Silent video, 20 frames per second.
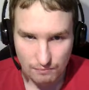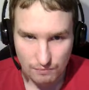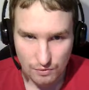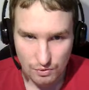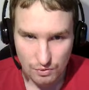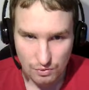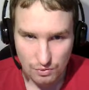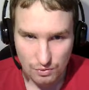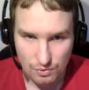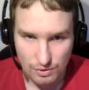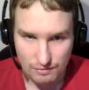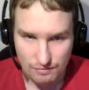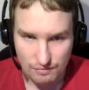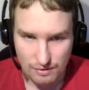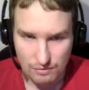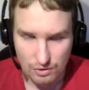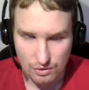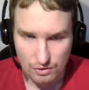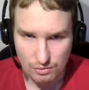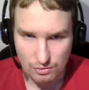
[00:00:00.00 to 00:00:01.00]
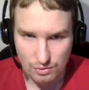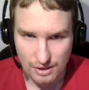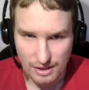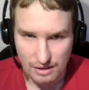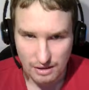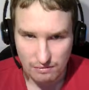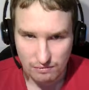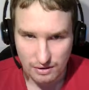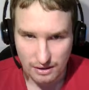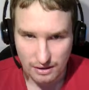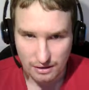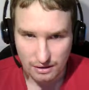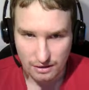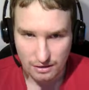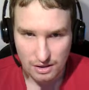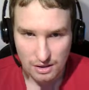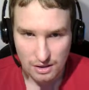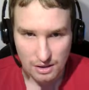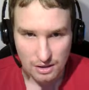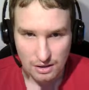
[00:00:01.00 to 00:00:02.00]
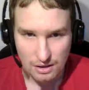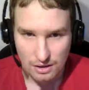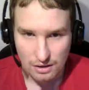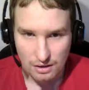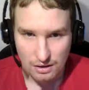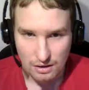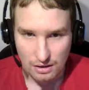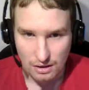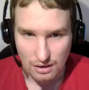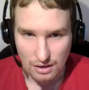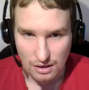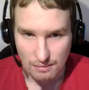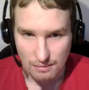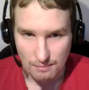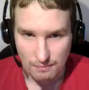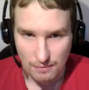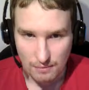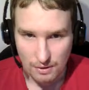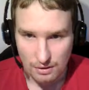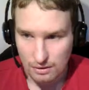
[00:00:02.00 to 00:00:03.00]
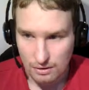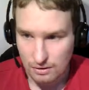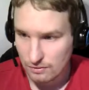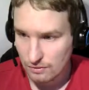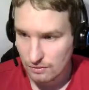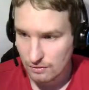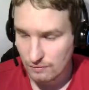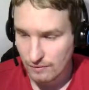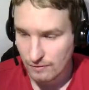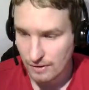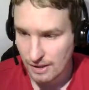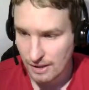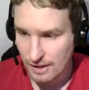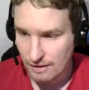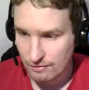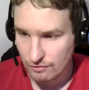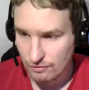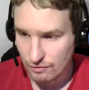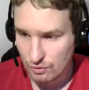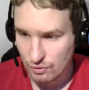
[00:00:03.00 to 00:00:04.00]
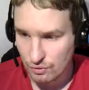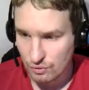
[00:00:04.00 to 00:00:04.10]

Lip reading: So if I want to have like when I have